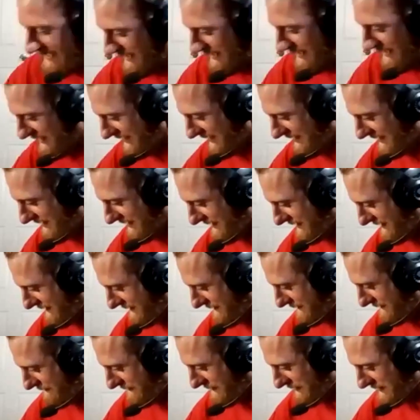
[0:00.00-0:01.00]
Uh, I
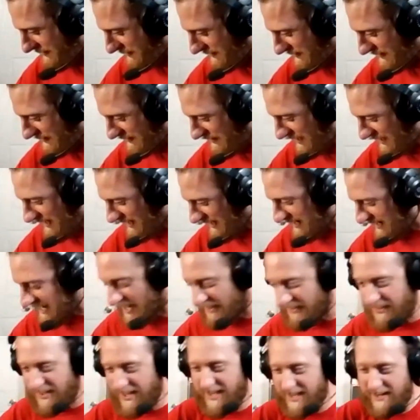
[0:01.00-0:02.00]
think I
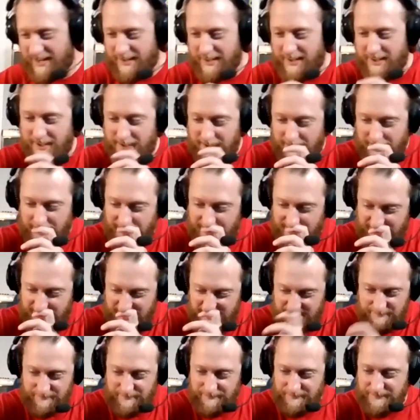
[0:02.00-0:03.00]
got that.
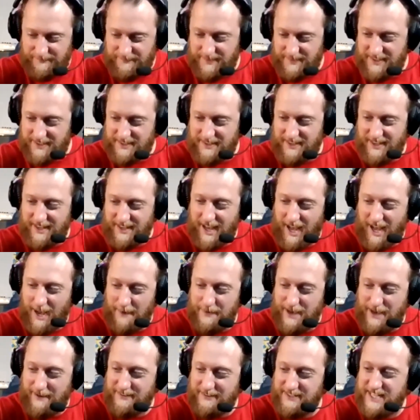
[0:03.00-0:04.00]
Um,
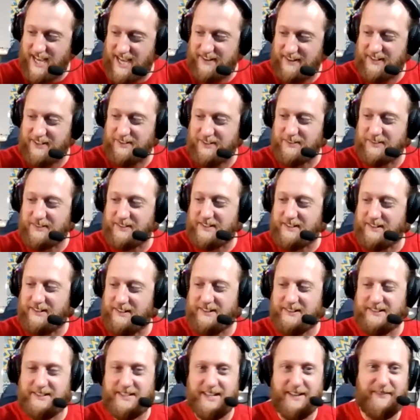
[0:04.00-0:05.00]
I'm having technical
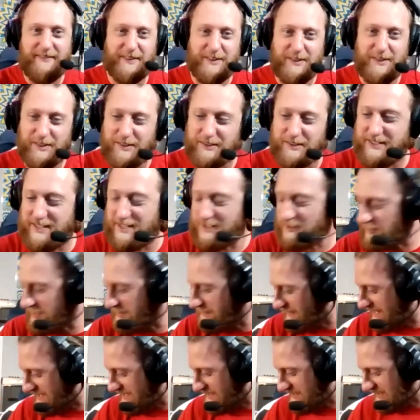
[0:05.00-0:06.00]
difficulties
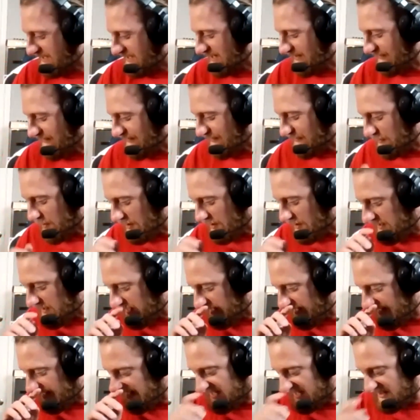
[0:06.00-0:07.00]
with myself more
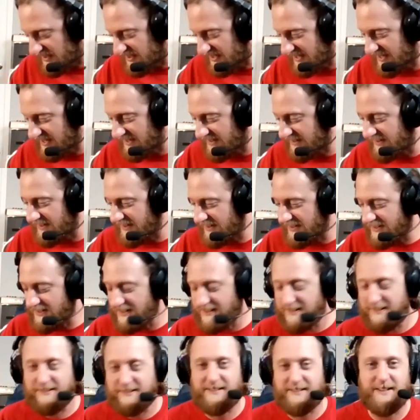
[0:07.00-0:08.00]
than anything,
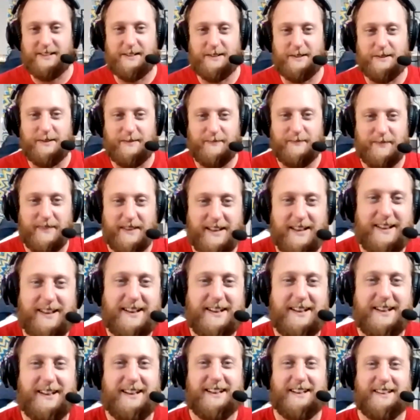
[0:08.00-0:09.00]
so
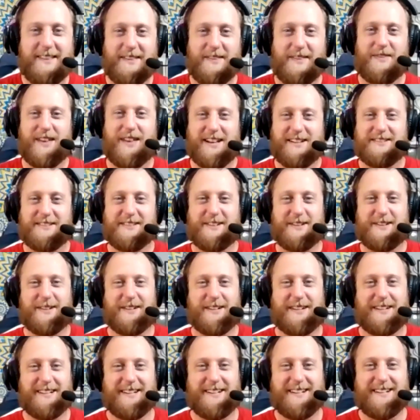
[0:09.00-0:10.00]
that's
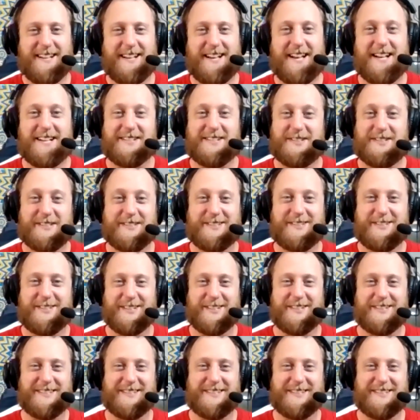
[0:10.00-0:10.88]
good. It's I